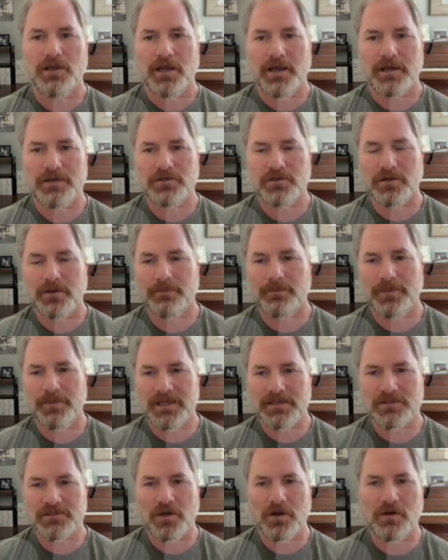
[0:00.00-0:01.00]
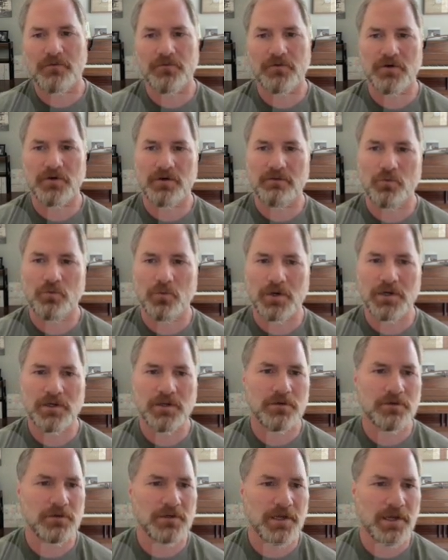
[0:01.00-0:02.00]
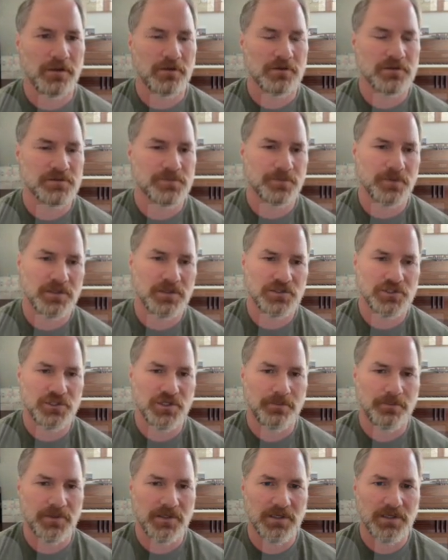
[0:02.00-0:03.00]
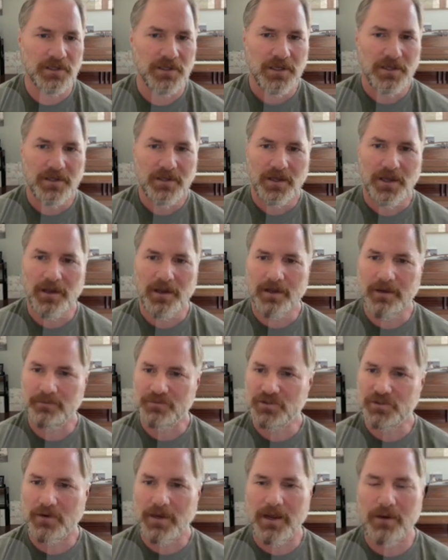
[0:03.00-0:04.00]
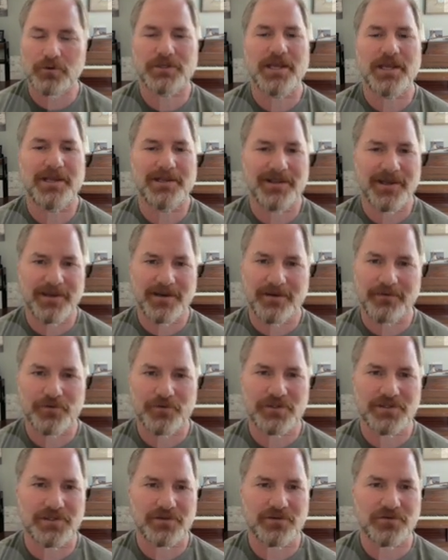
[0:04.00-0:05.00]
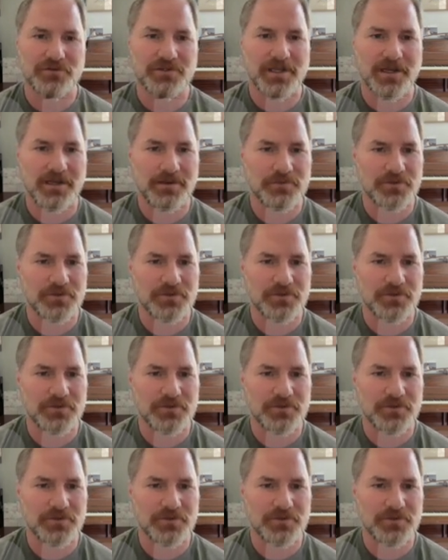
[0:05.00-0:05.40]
I took a best offer of $100 plus shipping, so I will take that every single time.